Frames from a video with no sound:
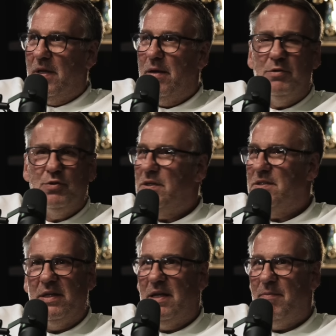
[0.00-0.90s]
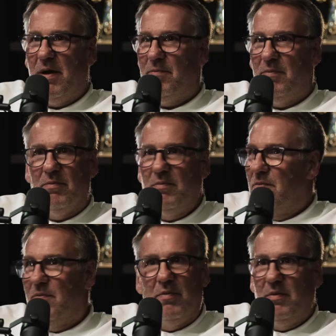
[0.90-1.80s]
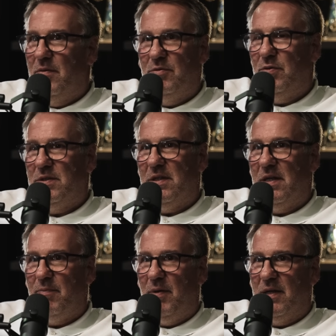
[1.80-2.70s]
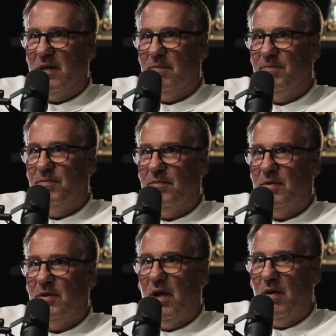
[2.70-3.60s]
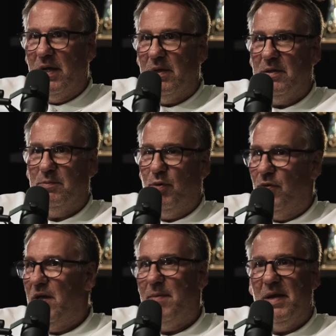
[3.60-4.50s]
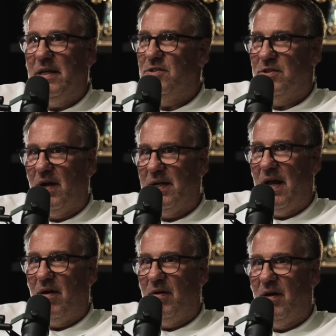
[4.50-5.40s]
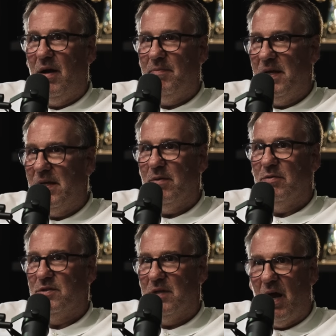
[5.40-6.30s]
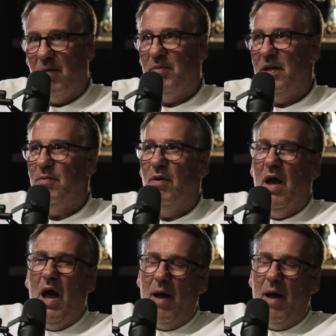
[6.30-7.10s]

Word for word: He was twisting them up. He was twisting their blood up. You know, he put them inside out. I mean, it was unbelievable.